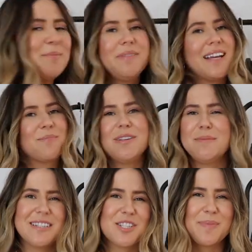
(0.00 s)
Black
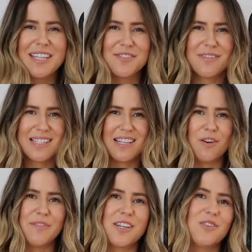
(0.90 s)
pretty much speaks for
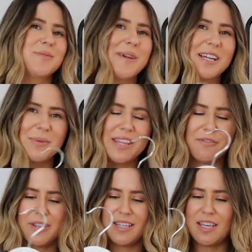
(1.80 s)
itself. It goes back with
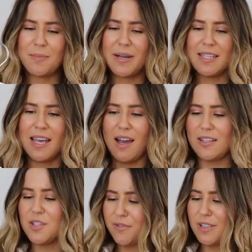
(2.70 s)
everything, but yeah,
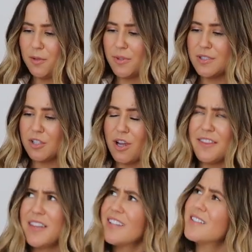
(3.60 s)
I just really wanted to, I
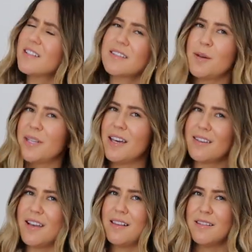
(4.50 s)
think it does come in
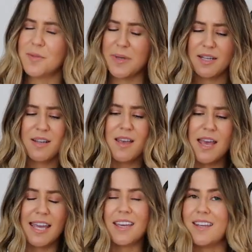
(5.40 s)
other colors, but
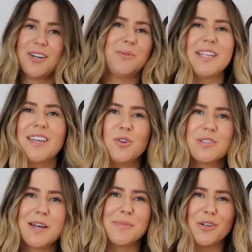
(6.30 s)
again, I'll link it all
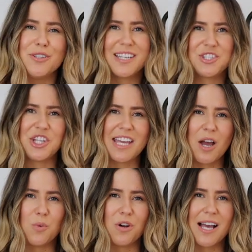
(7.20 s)
down below and you can check
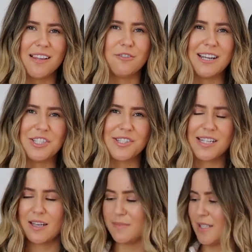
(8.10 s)
out what color ranges
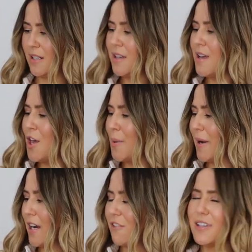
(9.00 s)
it comes in.
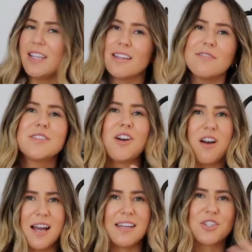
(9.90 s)
But I really love the
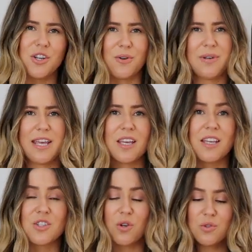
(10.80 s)
high turtleneck.
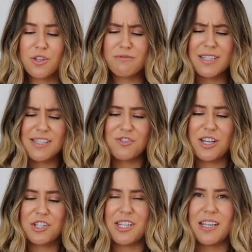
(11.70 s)
It's also really
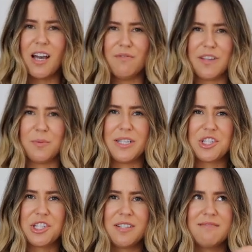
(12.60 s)
stretchy and comfy,
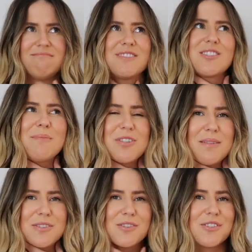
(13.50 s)
which
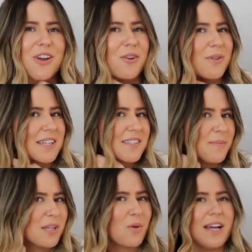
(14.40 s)
sometimes those turtlenecks
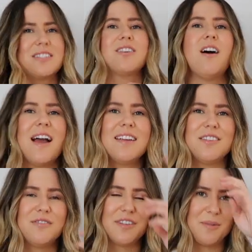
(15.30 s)
can be quite tight
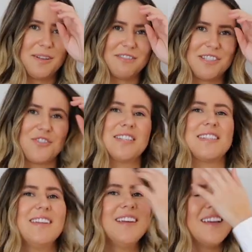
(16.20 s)
and you feel a bit
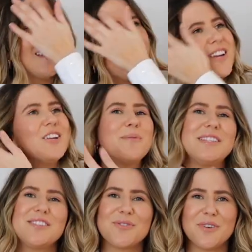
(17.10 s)
restricted. You know,
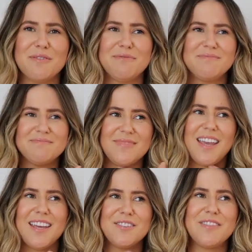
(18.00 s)
when you sort of,
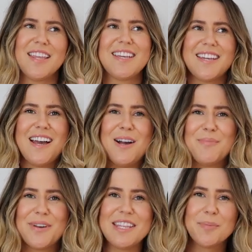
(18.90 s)
yeah, you feel like you
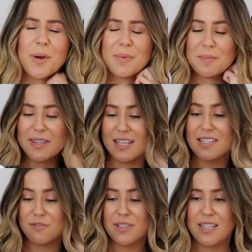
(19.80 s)
can't breathe properly, but
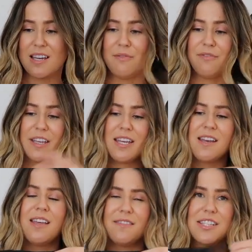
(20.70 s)
these are really comfy.
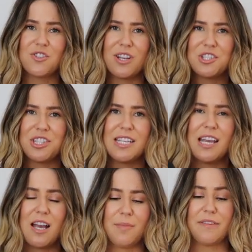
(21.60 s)
They're
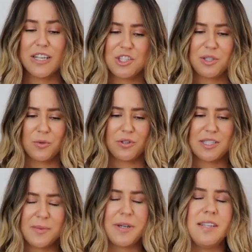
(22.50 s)
stretchy. I've actually worn
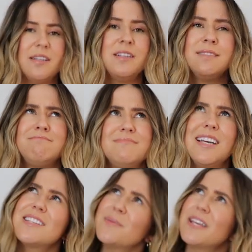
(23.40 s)
this one
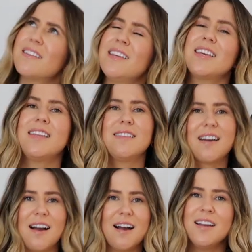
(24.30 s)
last week, I think, in the
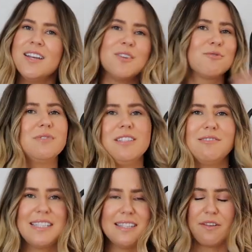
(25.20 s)
car. Really,
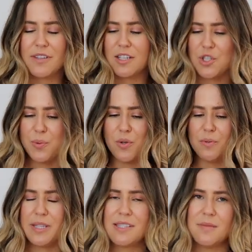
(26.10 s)
really lovely. I just wore
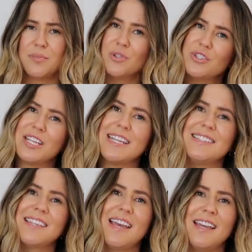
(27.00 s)
it with some blue
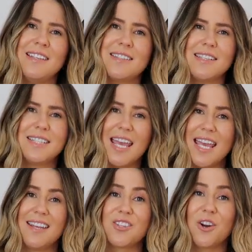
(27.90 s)
jeans and a
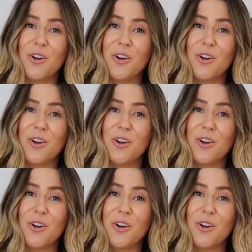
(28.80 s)
tan